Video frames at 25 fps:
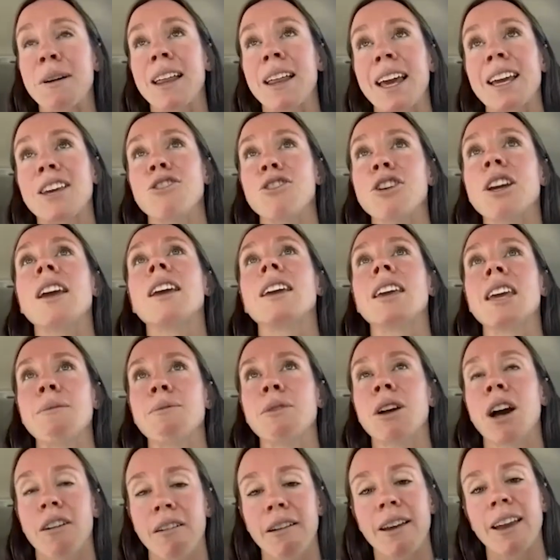but like, you can
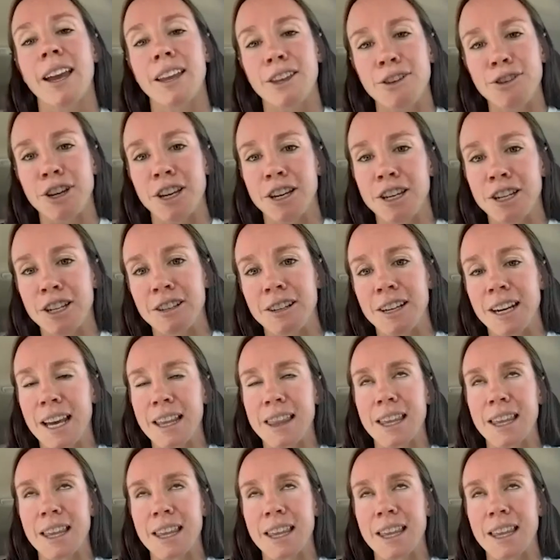keep going and you can do it.